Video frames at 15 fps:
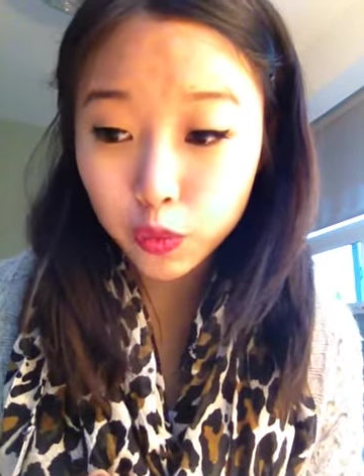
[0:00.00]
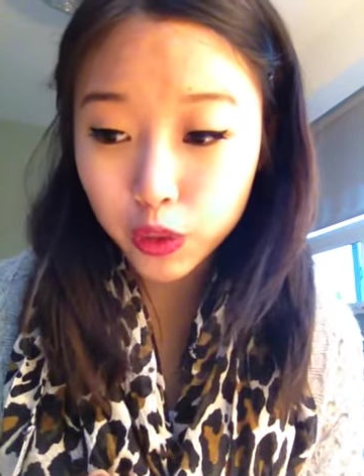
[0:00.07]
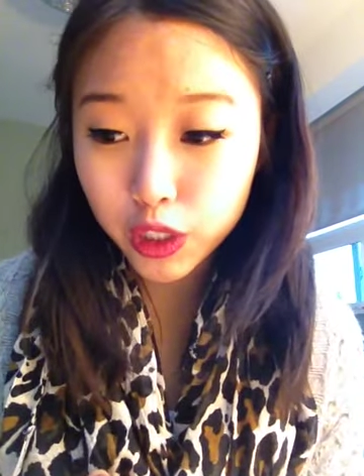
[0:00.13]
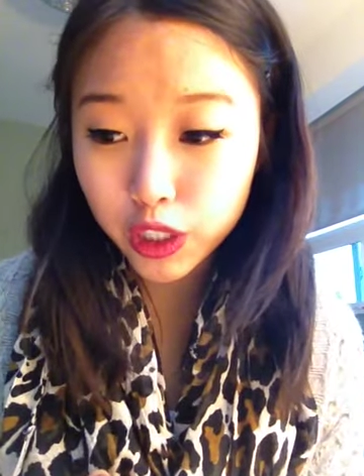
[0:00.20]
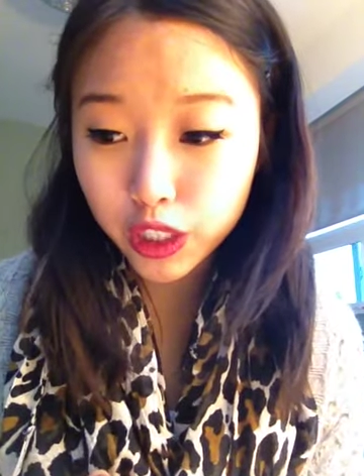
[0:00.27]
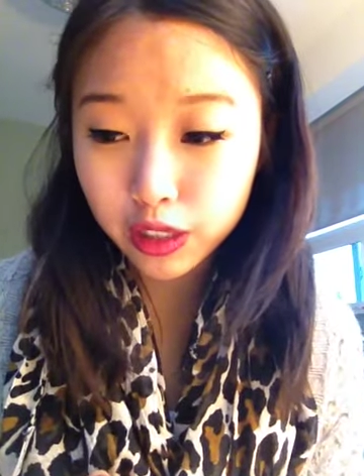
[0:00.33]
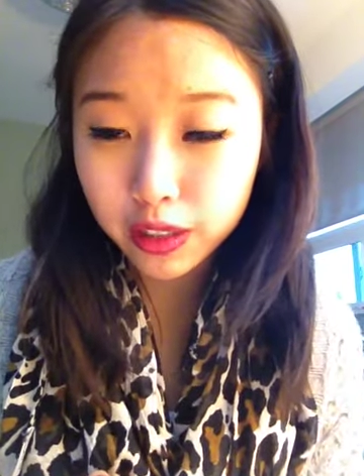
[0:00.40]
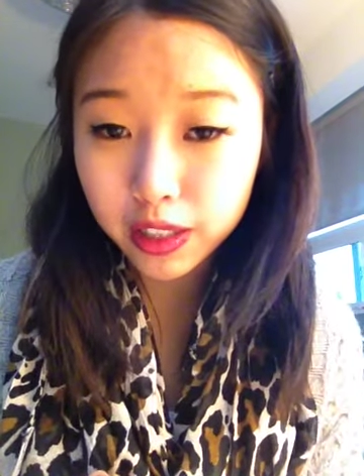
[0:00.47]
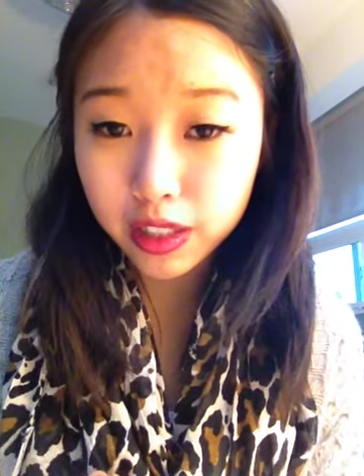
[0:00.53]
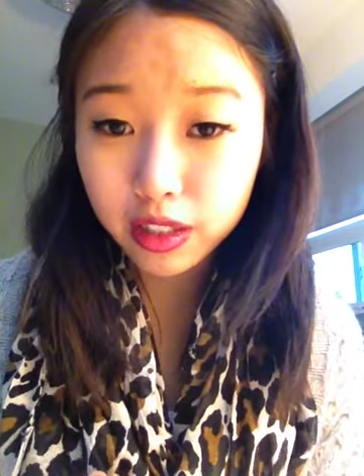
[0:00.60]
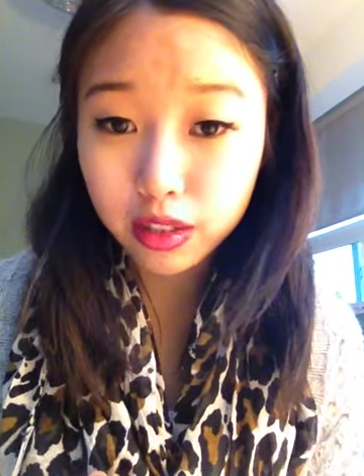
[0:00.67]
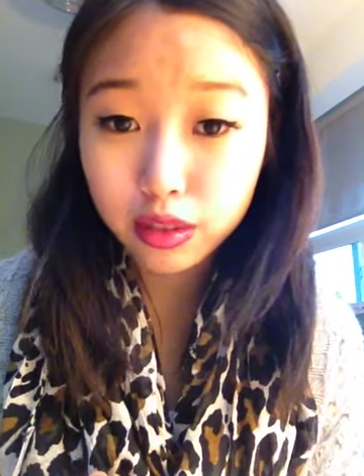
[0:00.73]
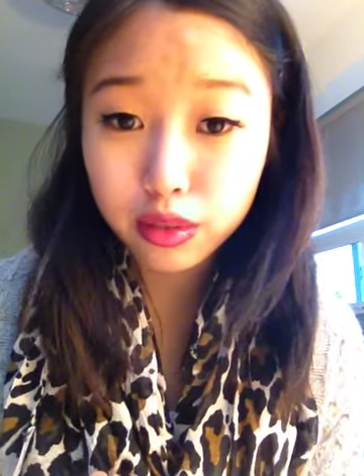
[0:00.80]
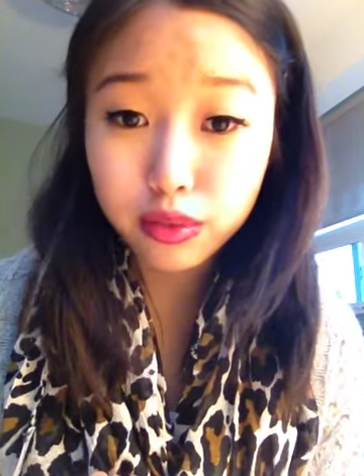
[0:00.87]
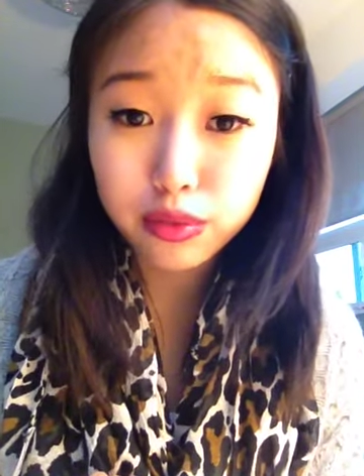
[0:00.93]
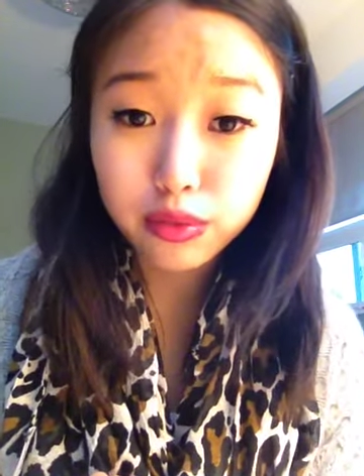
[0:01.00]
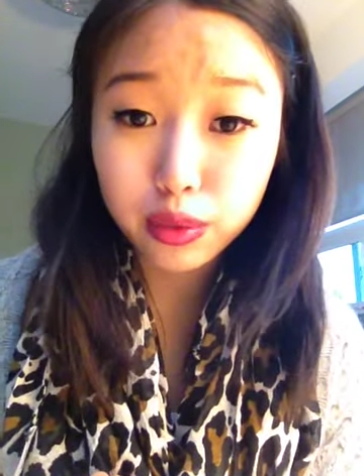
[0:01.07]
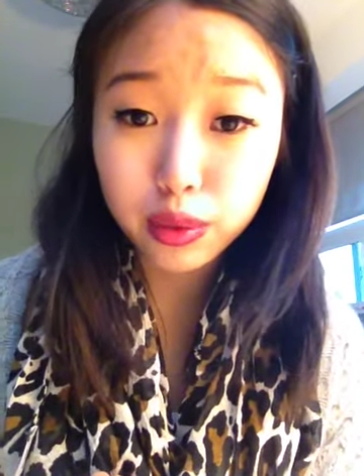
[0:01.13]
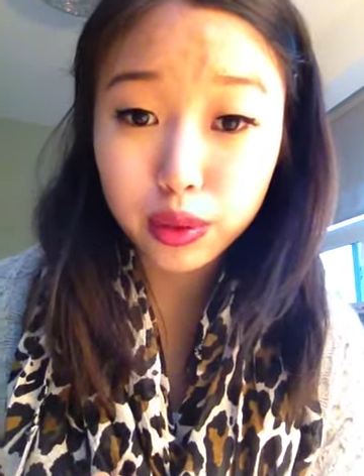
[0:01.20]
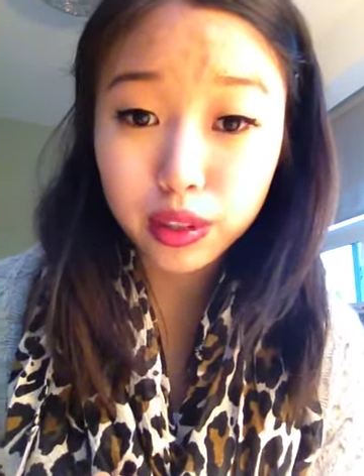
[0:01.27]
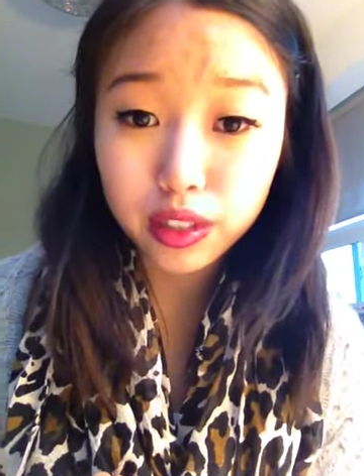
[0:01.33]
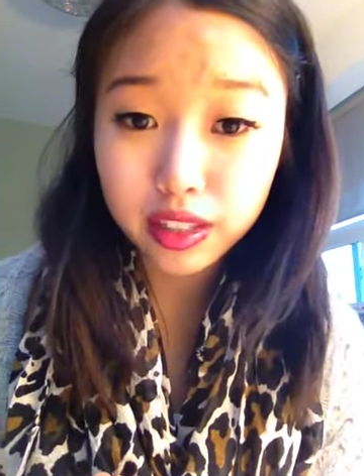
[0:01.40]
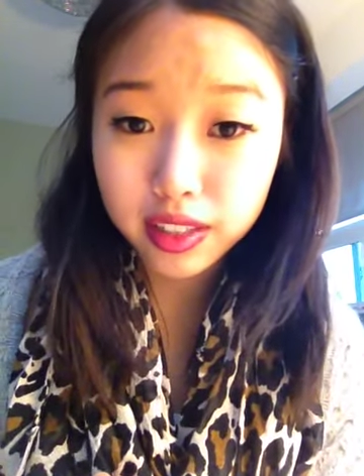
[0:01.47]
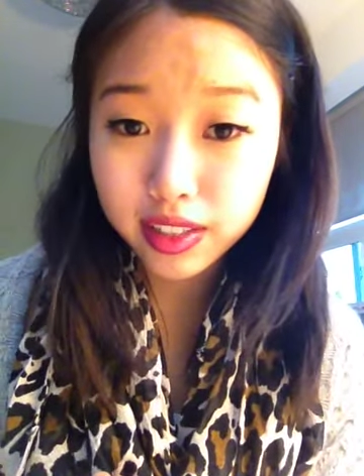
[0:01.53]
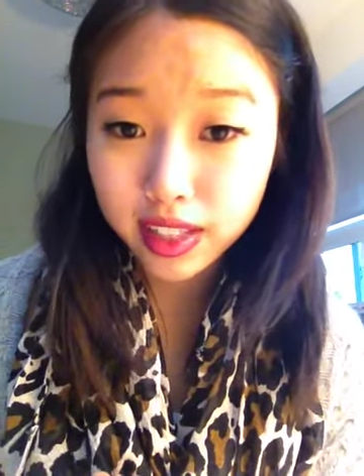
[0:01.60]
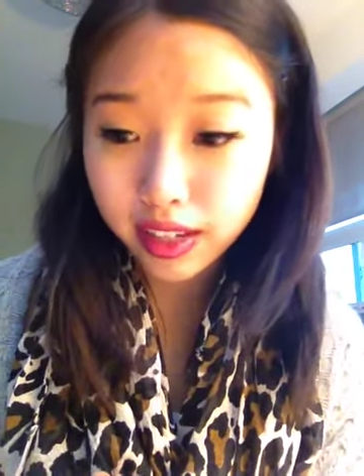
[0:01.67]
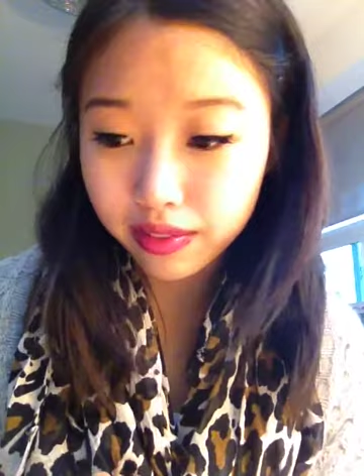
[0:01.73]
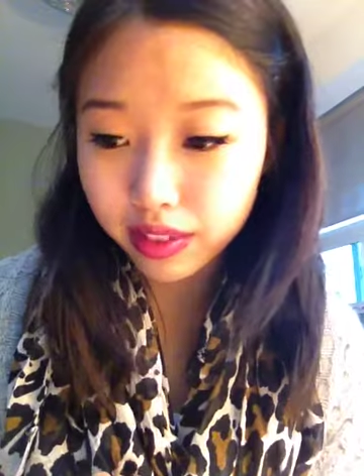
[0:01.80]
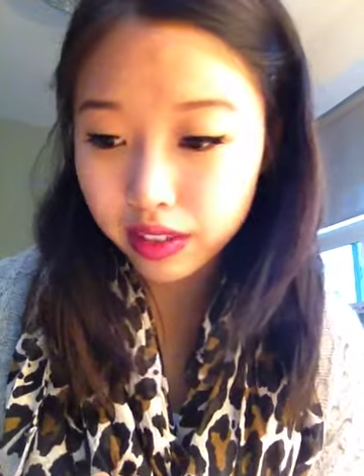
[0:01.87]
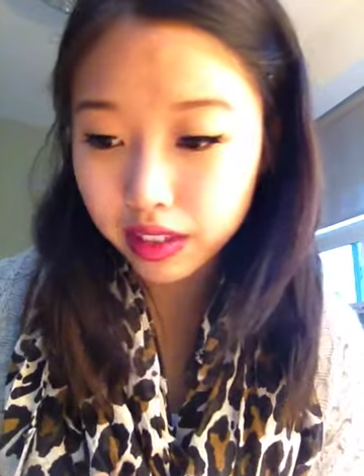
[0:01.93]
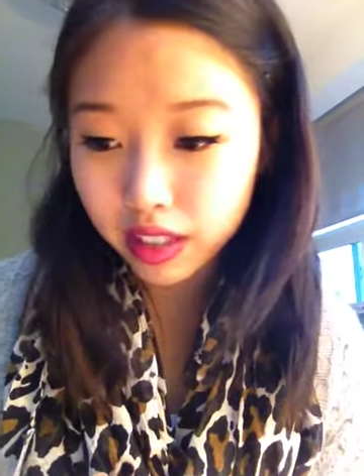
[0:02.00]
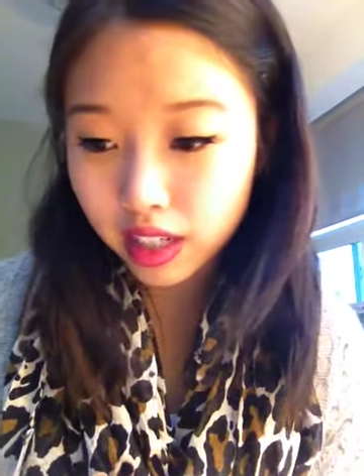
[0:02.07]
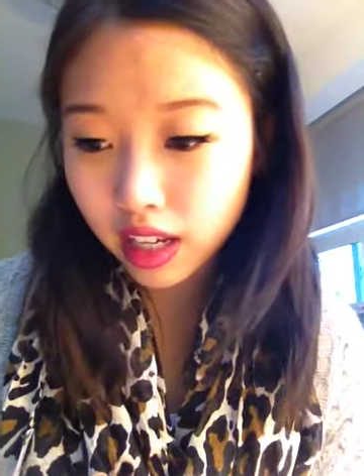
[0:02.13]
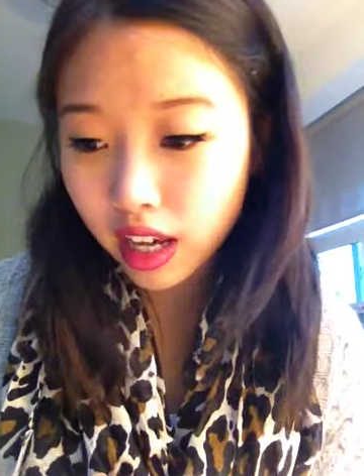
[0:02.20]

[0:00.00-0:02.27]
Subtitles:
which are questions 4 to 7.